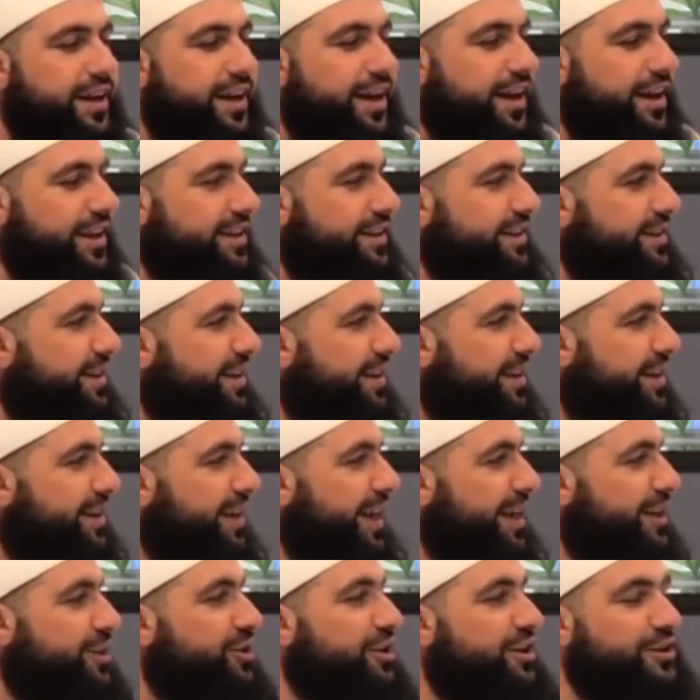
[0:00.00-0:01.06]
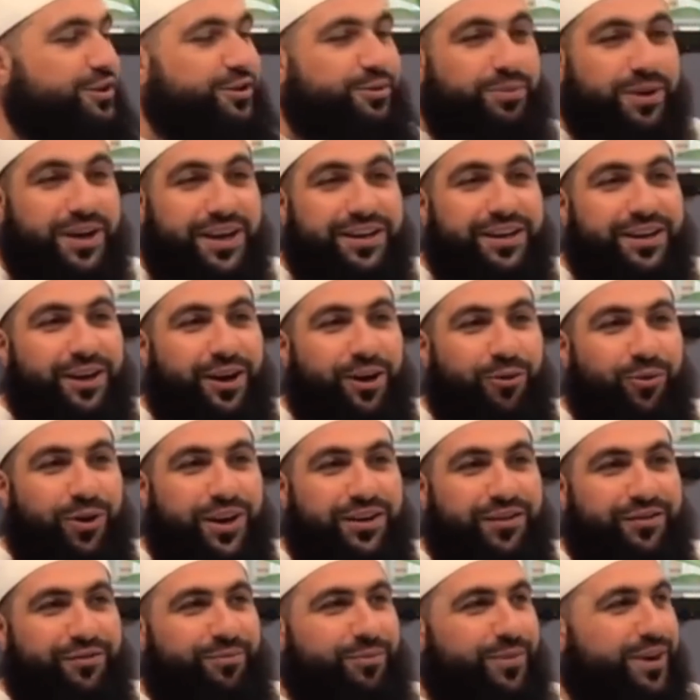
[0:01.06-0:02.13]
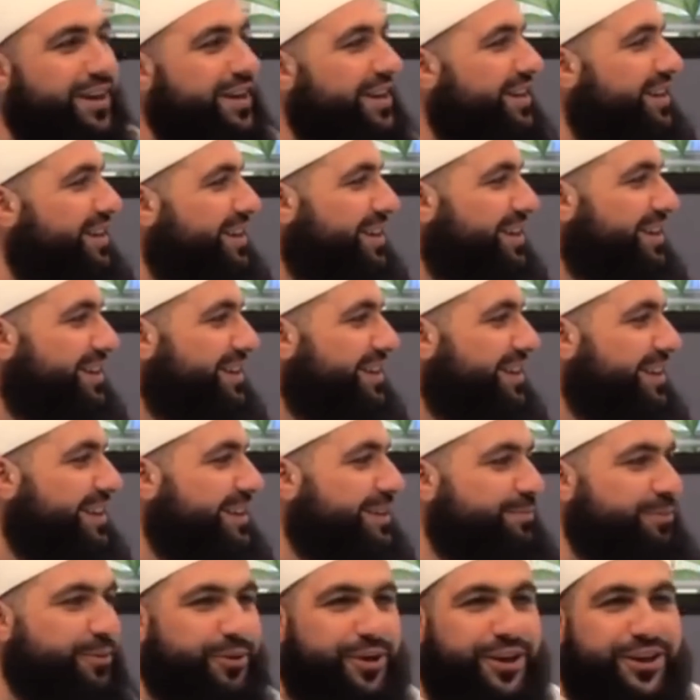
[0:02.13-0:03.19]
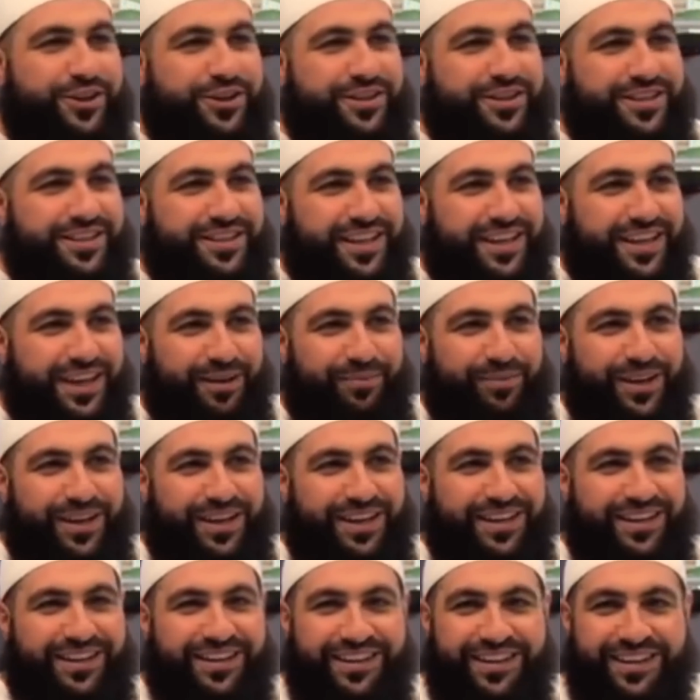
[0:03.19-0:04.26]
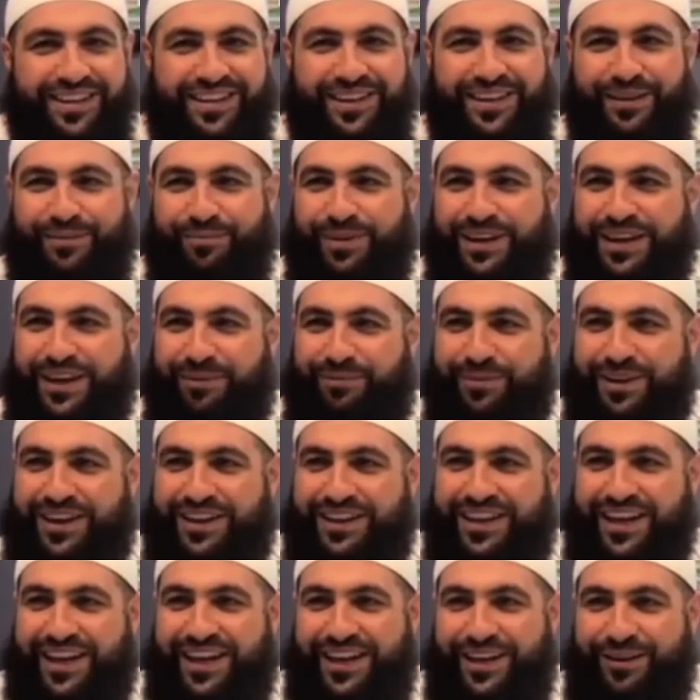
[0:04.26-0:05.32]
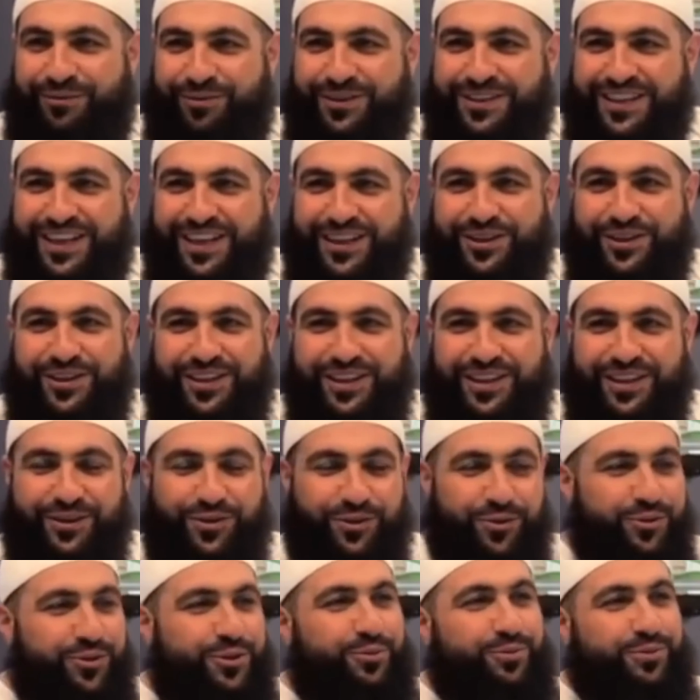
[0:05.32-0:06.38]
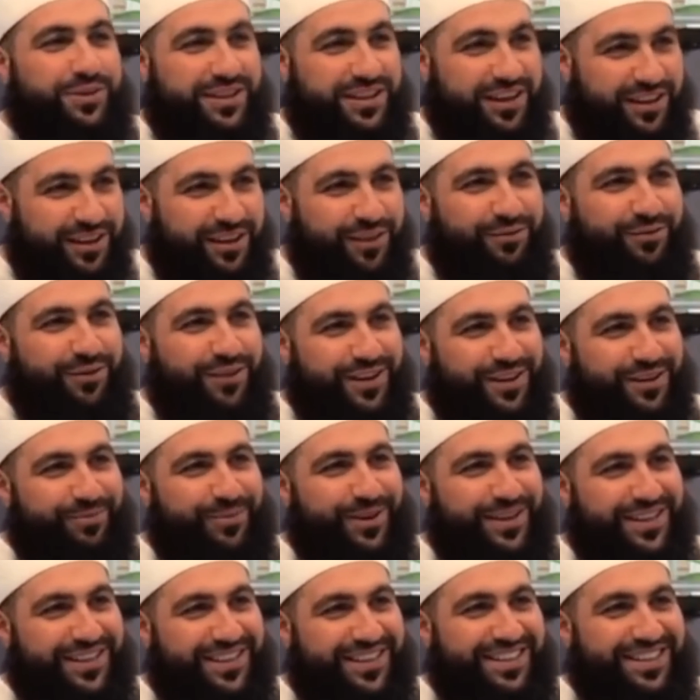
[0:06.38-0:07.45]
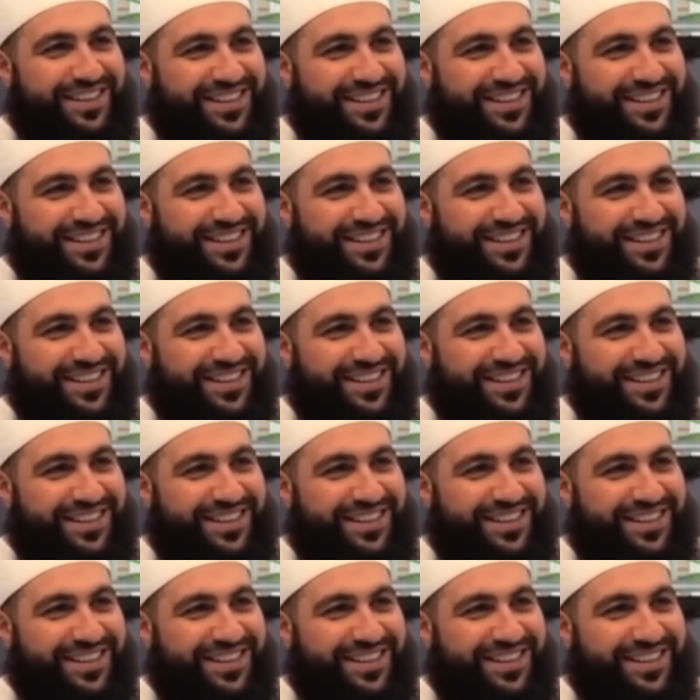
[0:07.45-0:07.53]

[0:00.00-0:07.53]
And actually, subhanAllah, one of my inspirations to becoming a da'i was actually due to a South African man,